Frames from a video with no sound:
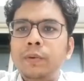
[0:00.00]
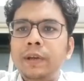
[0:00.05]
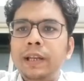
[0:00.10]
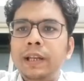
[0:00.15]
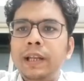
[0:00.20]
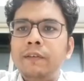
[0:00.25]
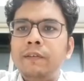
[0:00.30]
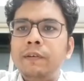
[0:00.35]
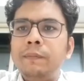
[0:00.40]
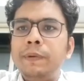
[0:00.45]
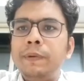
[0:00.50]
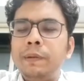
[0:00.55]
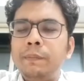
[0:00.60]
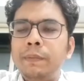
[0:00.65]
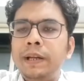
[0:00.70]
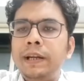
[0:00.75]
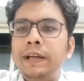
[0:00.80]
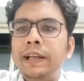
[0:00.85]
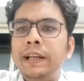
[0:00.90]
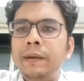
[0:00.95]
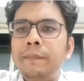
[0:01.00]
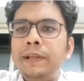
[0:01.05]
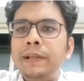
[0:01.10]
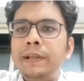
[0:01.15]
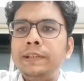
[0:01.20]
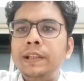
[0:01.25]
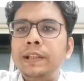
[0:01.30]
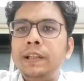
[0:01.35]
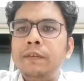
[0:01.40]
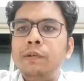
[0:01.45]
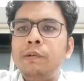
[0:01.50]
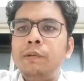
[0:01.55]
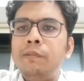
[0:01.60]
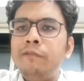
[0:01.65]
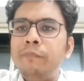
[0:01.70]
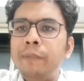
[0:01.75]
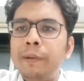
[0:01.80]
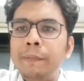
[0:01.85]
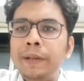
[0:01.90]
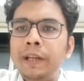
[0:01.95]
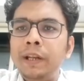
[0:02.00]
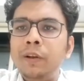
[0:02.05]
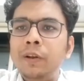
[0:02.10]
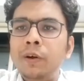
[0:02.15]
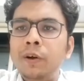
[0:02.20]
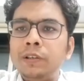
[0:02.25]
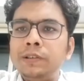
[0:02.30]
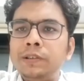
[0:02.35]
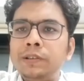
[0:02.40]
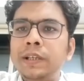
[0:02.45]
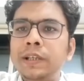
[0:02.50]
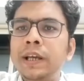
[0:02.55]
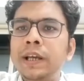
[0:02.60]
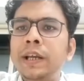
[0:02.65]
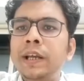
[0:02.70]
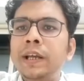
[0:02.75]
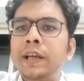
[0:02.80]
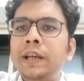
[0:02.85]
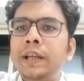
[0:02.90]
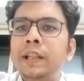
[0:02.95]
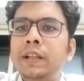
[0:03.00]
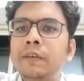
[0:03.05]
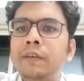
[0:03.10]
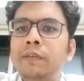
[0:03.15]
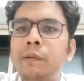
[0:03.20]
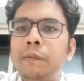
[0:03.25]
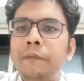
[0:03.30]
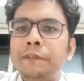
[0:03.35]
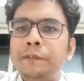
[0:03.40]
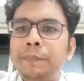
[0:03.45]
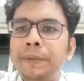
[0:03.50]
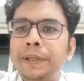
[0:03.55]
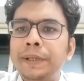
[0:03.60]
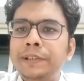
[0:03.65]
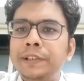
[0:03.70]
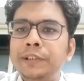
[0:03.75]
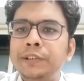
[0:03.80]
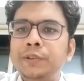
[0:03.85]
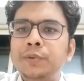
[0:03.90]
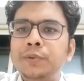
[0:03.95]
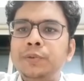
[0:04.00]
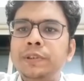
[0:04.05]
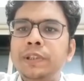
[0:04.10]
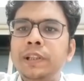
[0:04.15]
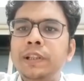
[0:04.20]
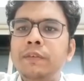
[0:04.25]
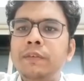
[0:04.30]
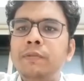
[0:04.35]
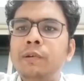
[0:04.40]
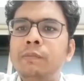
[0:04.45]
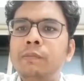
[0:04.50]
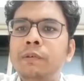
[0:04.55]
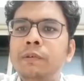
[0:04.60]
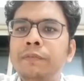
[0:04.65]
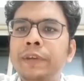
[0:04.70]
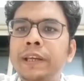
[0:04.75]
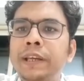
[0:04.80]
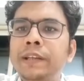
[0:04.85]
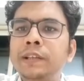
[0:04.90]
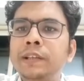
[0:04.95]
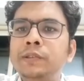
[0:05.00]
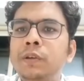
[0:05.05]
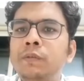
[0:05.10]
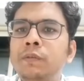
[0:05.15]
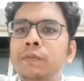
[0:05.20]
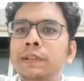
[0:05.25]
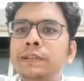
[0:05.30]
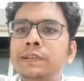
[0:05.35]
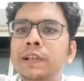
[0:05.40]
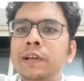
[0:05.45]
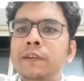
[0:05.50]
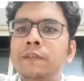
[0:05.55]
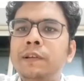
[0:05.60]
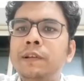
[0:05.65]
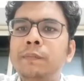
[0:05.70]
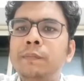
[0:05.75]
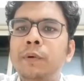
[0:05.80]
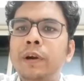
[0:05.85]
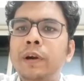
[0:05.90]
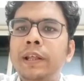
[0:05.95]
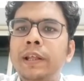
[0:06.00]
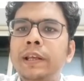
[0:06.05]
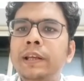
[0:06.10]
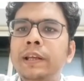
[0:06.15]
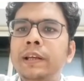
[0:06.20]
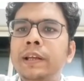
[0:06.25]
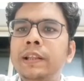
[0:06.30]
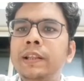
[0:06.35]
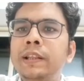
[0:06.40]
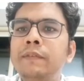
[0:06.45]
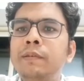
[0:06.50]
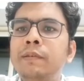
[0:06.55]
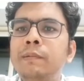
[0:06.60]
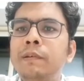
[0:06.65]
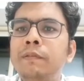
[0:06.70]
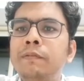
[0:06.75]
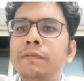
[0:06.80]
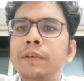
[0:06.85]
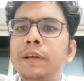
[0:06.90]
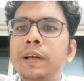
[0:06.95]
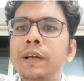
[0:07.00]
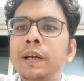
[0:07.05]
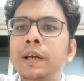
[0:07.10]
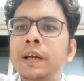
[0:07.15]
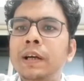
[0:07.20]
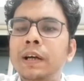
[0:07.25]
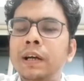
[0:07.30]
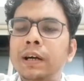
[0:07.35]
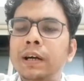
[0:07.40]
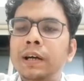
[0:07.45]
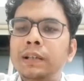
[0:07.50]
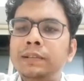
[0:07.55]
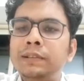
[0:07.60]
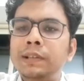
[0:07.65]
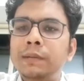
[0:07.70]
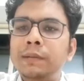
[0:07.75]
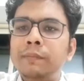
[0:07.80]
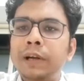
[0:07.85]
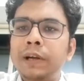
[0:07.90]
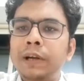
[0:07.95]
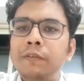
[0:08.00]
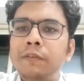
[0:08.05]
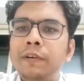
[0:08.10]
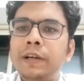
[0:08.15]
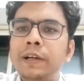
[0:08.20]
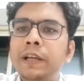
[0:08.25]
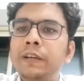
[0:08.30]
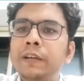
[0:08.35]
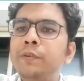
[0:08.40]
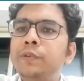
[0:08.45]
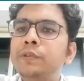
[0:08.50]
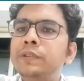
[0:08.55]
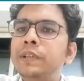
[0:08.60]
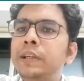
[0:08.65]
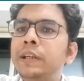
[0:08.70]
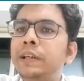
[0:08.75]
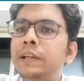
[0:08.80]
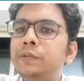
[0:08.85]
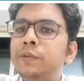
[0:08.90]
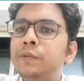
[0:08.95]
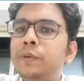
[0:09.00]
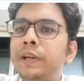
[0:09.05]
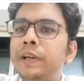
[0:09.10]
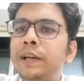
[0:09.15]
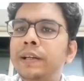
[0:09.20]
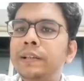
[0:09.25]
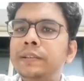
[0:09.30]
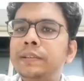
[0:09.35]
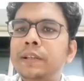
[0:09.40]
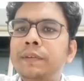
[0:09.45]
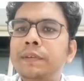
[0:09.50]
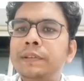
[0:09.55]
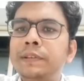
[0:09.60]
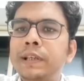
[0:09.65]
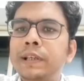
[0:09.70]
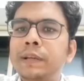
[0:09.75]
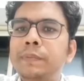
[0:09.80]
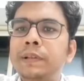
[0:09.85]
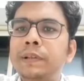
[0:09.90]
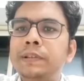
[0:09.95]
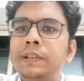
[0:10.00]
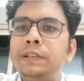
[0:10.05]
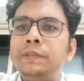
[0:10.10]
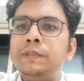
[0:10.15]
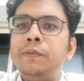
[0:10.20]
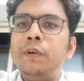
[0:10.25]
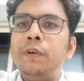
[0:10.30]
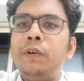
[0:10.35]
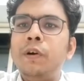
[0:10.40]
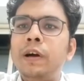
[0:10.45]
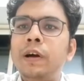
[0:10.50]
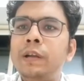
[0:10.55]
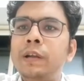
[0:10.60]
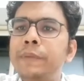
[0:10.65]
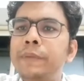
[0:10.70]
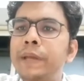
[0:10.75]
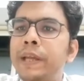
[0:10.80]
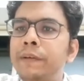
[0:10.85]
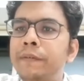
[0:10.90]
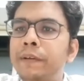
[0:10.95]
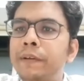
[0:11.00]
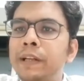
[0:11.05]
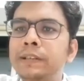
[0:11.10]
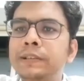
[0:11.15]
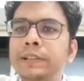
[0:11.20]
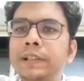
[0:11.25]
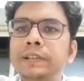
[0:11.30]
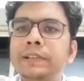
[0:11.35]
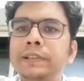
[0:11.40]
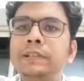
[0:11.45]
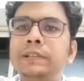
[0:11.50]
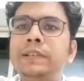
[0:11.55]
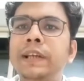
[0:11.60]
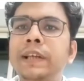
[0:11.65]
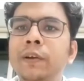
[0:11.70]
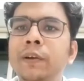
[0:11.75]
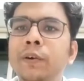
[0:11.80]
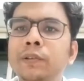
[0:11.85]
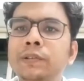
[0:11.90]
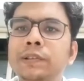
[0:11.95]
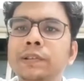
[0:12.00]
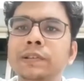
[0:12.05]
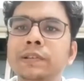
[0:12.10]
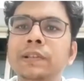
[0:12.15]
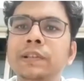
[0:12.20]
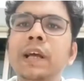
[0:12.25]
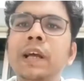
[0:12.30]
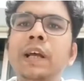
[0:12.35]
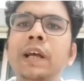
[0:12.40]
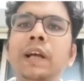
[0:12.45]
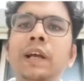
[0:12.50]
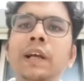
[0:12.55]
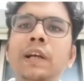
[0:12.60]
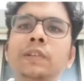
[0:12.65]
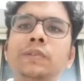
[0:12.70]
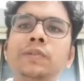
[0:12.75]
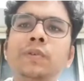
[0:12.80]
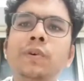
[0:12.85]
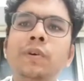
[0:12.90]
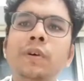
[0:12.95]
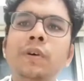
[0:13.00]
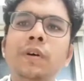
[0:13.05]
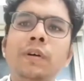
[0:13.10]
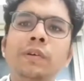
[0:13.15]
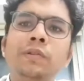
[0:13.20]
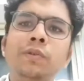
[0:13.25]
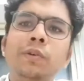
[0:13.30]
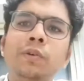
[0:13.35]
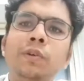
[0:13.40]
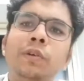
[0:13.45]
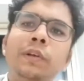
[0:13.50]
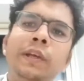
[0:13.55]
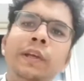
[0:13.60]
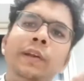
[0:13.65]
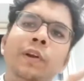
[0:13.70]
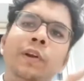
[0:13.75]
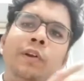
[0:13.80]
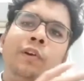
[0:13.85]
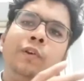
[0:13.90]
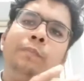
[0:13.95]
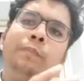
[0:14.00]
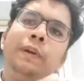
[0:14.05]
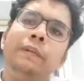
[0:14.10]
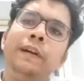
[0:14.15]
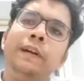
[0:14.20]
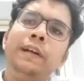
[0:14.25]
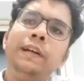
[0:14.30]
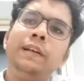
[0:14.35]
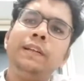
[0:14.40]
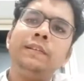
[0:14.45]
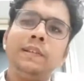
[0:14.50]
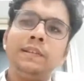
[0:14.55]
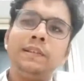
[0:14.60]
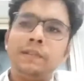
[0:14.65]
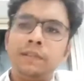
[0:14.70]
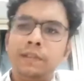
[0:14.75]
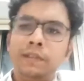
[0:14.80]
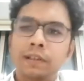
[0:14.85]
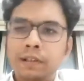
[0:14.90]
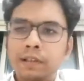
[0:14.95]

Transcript: can have a permanent damage in the form of memory loss, in the form of speech issues, in the form of weakness on one side of the body, in the form of some kind of a confusion, disorientation, which can persist for longer, behavioral changes, psychosis. So in order to prevent such